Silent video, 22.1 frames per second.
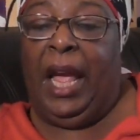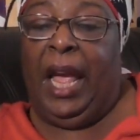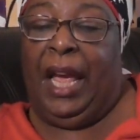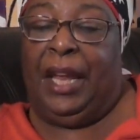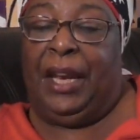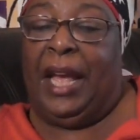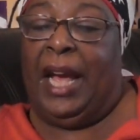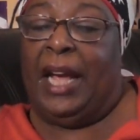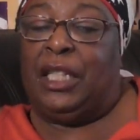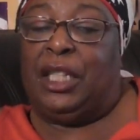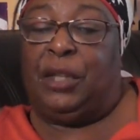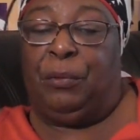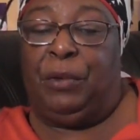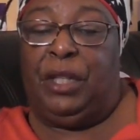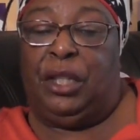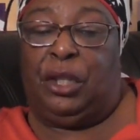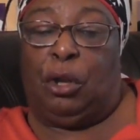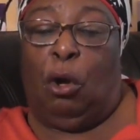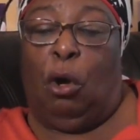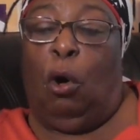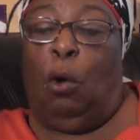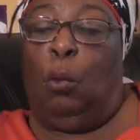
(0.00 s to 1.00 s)
And as a
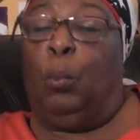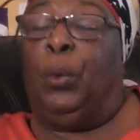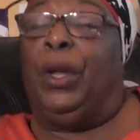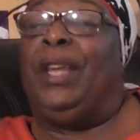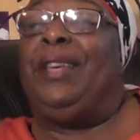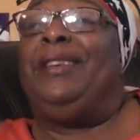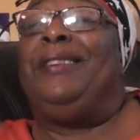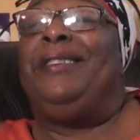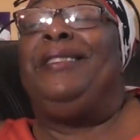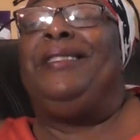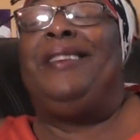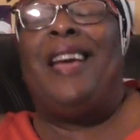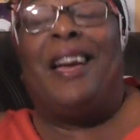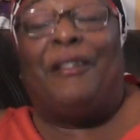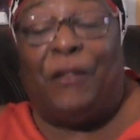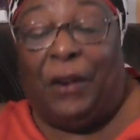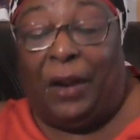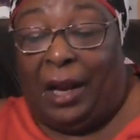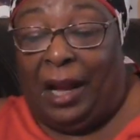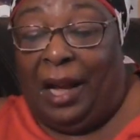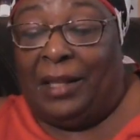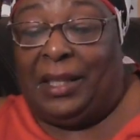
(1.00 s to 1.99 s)
result, we
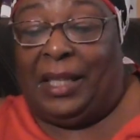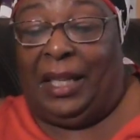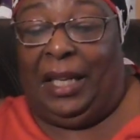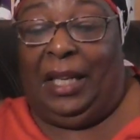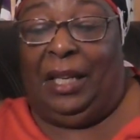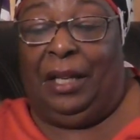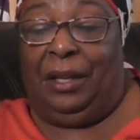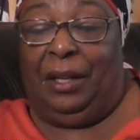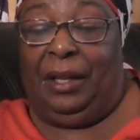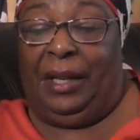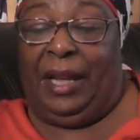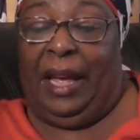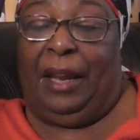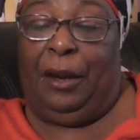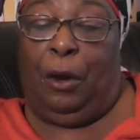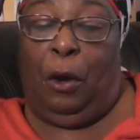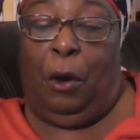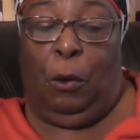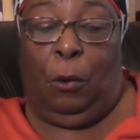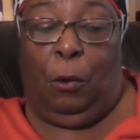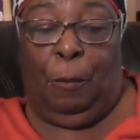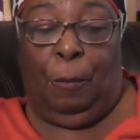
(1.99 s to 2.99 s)
never got to eat it at
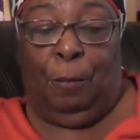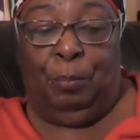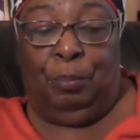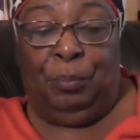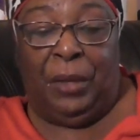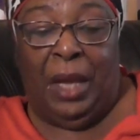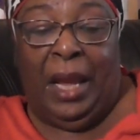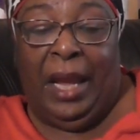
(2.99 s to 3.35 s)
home.